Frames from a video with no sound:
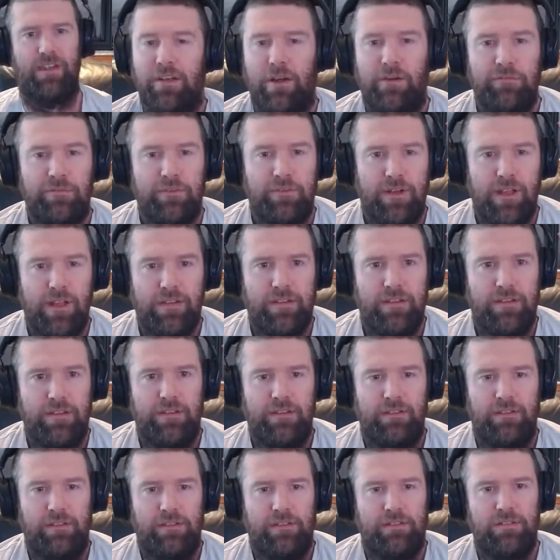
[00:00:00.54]
it's time for another
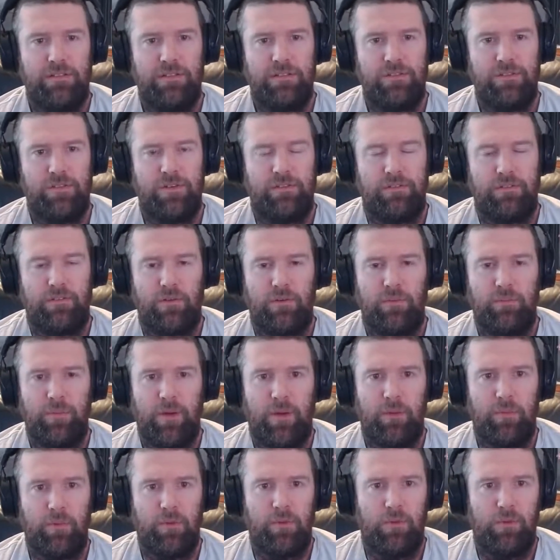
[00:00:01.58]
industry thought
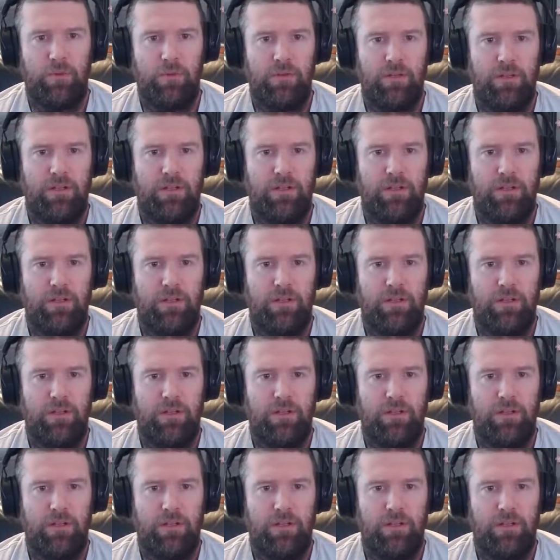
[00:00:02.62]
bubble.